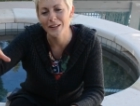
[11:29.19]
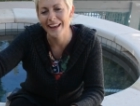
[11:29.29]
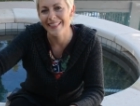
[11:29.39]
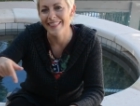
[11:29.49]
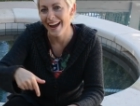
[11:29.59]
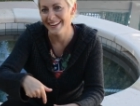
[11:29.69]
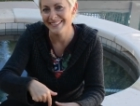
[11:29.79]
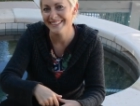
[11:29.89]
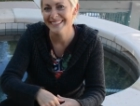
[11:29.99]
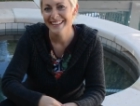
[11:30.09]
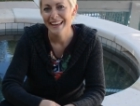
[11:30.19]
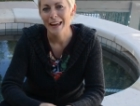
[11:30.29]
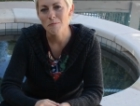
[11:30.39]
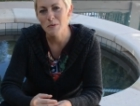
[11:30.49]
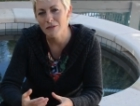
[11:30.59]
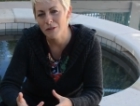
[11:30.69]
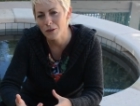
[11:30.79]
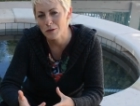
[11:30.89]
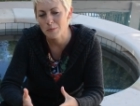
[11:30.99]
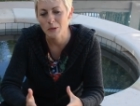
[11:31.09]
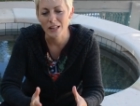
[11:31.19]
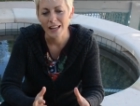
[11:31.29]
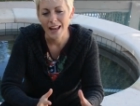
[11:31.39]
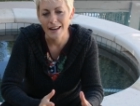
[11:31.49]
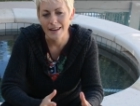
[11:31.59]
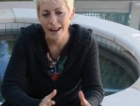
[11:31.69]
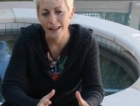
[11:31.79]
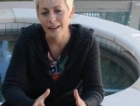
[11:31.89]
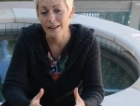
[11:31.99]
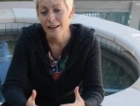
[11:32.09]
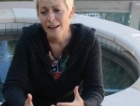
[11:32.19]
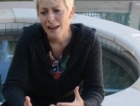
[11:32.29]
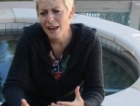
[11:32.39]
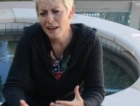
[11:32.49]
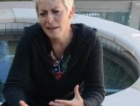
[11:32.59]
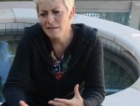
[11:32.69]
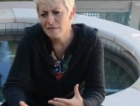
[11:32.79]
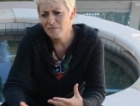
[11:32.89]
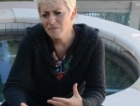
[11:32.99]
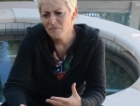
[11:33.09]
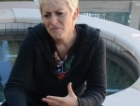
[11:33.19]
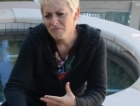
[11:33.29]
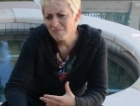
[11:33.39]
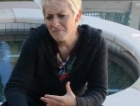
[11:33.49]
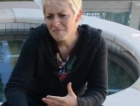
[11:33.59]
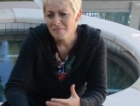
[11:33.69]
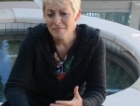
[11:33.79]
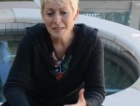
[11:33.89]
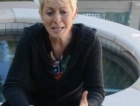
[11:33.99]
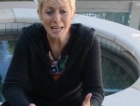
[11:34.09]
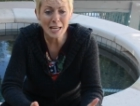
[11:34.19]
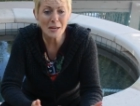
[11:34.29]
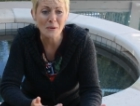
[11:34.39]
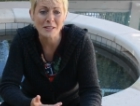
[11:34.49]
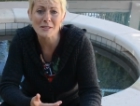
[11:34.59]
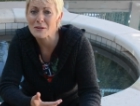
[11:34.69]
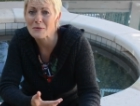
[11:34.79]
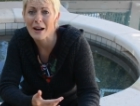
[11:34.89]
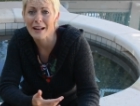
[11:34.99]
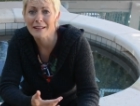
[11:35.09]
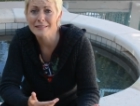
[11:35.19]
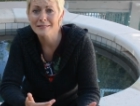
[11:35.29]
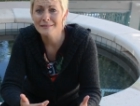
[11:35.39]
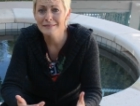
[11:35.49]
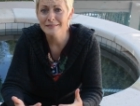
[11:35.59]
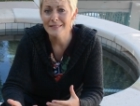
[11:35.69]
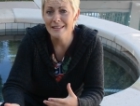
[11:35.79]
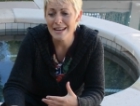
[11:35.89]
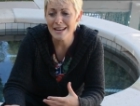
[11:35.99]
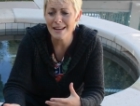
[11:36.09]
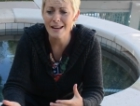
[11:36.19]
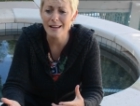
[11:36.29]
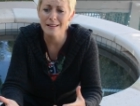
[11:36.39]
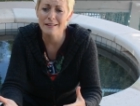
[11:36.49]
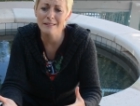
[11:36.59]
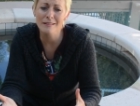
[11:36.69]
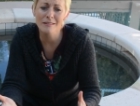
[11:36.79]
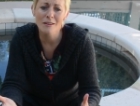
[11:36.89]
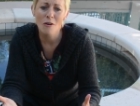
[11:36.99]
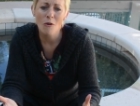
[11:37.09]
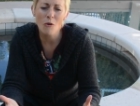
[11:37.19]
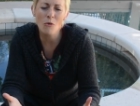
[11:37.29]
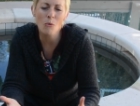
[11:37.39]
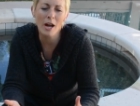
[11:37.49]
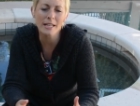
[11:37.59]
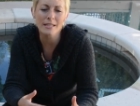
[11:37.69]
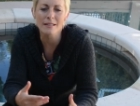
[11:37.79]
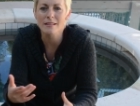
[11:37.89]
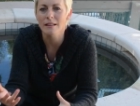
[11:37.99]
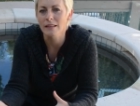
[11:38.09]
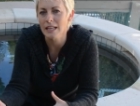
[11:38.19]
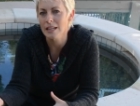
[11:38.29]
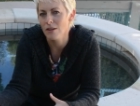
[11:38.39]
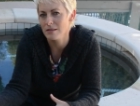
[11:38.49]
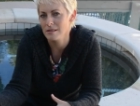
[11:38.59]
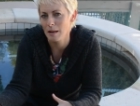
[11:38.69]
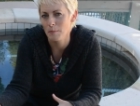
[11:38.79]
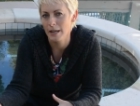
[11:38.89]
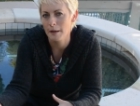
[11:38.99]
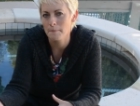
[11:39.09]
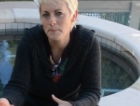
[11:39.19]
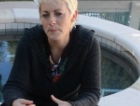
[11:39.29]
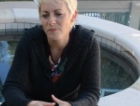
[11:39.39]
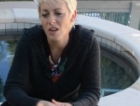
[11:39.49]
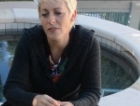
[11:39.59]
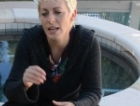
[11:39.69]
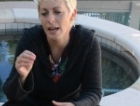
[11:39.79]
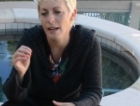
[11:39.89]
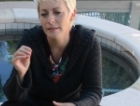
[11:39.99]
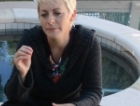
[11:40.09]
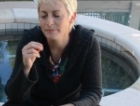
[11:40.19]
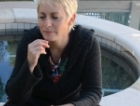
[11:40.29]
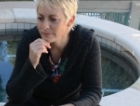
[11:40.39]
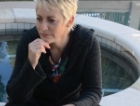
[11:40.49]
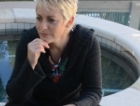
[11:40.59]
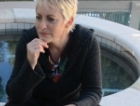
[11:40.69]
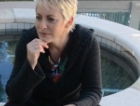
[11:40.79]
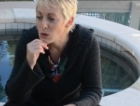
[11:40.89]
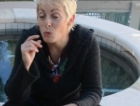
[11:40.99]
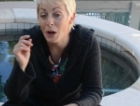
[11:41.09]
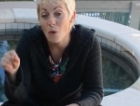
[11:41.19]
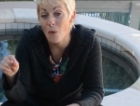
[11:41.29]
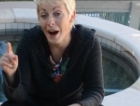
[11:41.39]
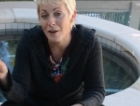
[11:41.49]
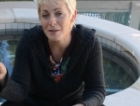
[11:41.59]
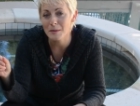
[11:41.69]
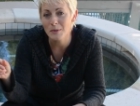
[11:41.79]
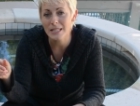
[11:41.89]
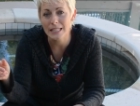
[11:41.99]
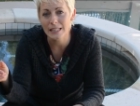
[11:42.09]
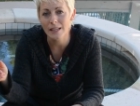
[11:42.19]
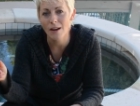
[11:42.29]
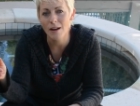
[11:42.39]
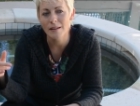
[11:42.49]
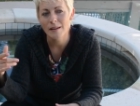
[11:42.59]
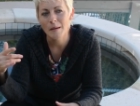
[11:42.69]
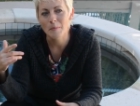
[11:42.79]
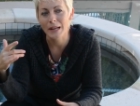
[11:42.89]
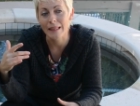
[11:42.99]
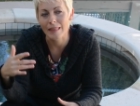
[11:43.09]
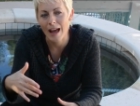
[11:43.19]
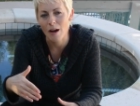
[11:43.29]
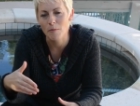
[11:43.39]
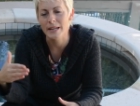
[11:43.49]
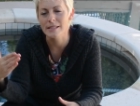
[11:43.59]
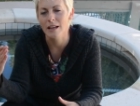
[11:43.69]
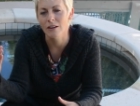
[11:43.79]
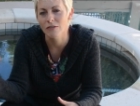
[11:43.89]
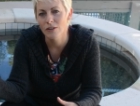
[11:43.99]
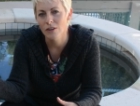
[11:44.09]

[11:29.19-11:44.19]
like that, and be vulnerable and naked and needy once in a while, needing or wanting to lean on someone. Not that I require someone to lean on, but allow myself